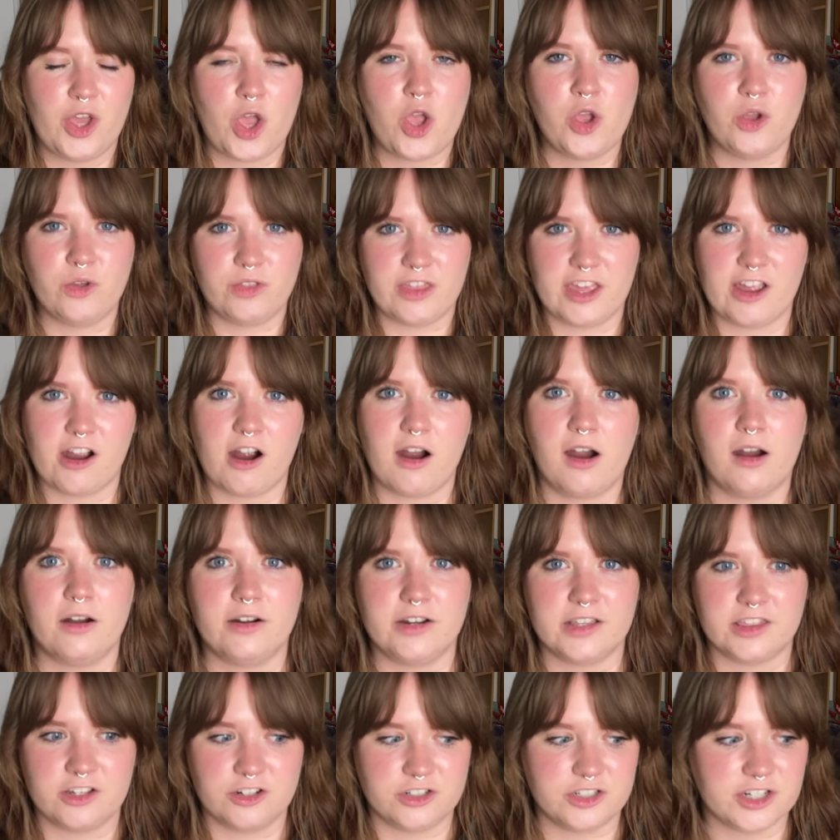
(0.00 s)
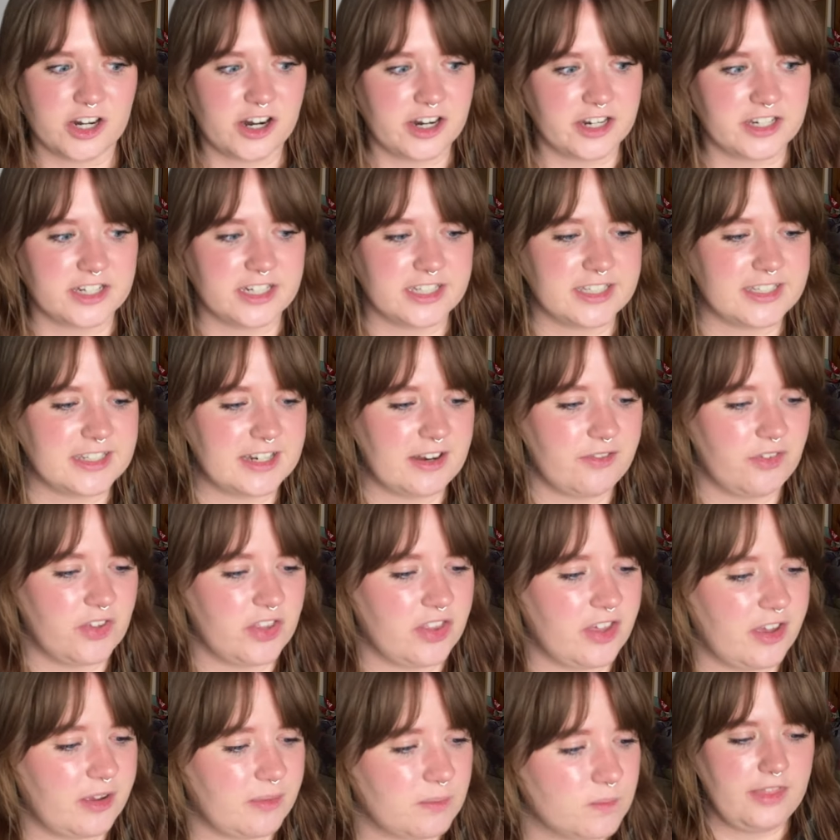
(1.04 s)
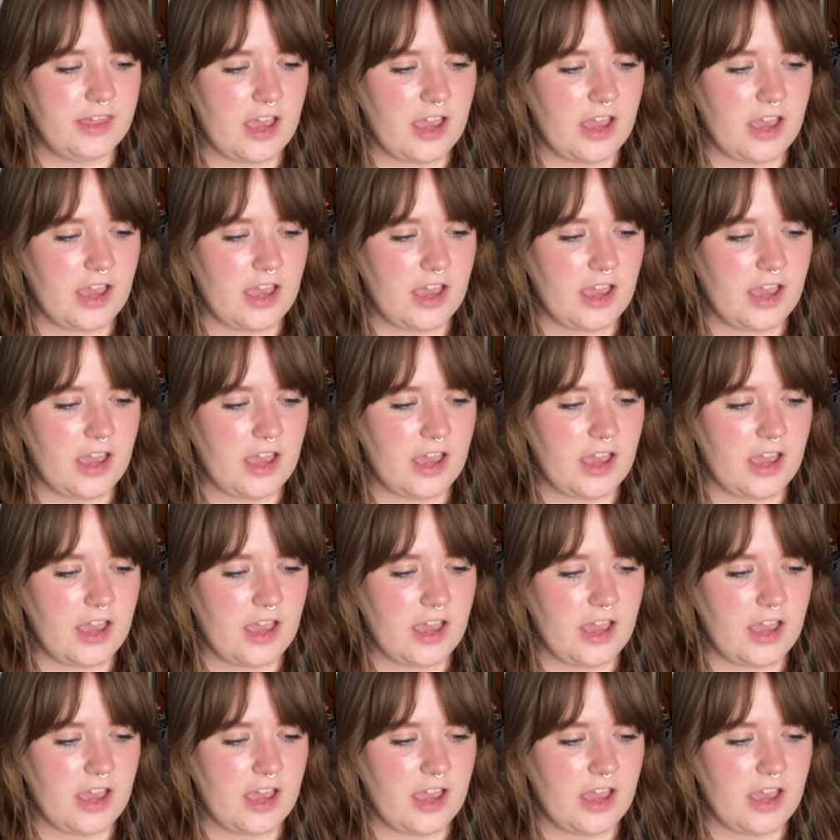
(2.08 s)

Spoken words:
who they are and their darkness and everything.